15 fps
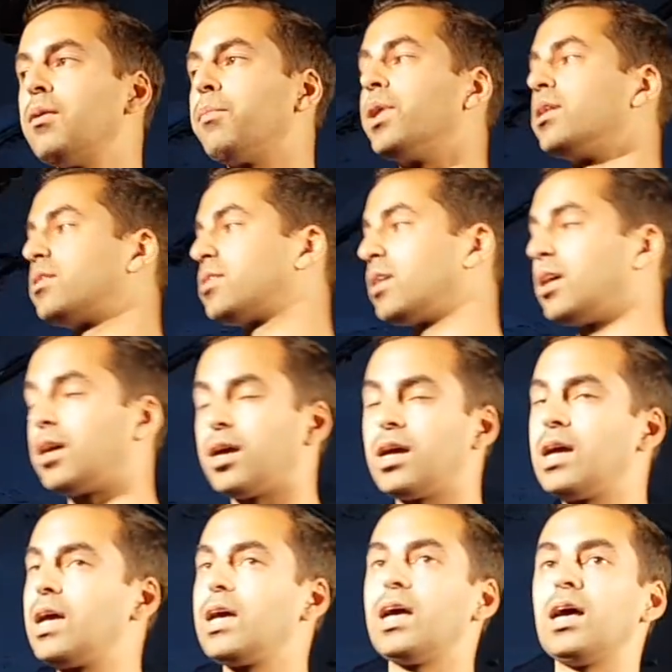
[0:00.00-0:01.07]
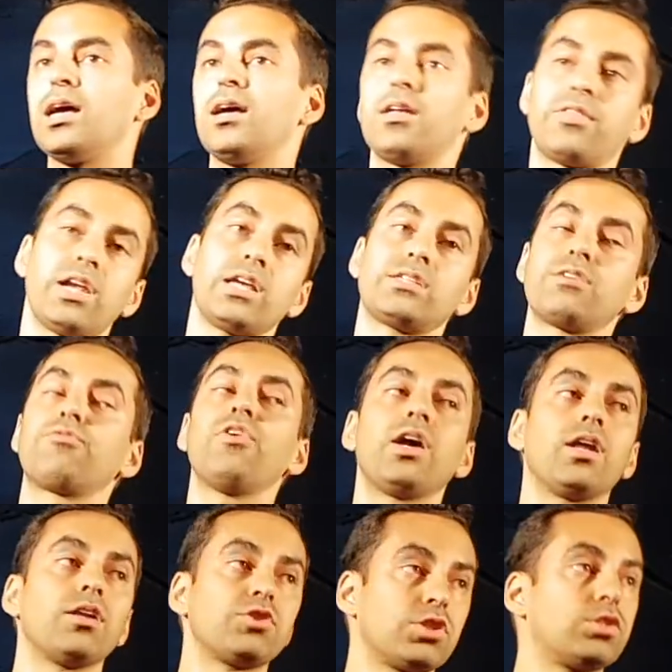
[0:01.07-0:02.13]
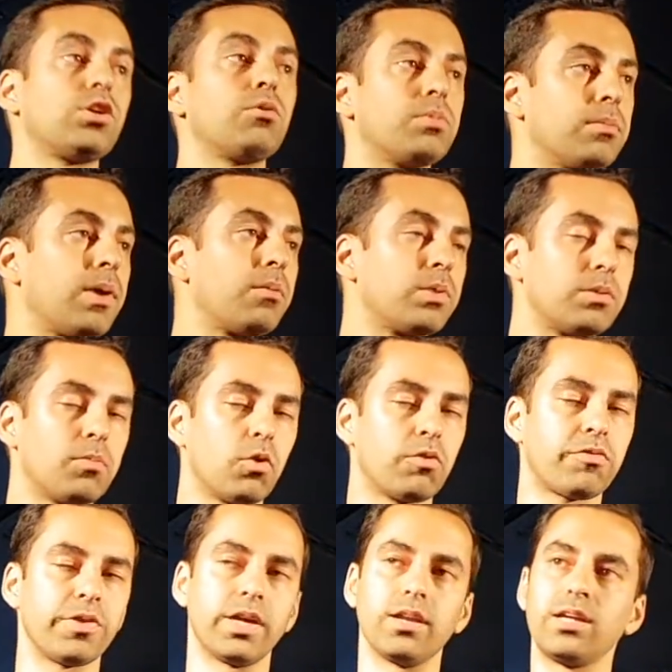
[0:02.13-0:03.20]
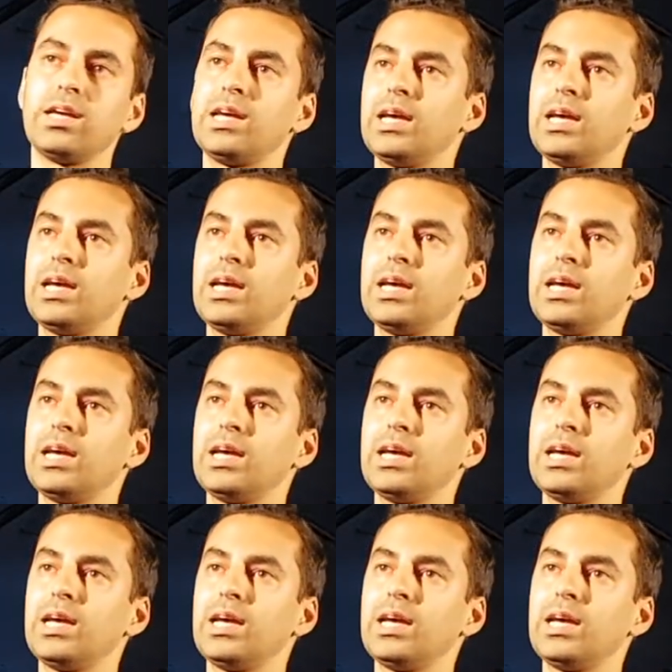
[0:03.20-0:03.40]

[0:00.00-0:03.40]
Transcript: But then I said, fine, I'll just dope them up with morphine.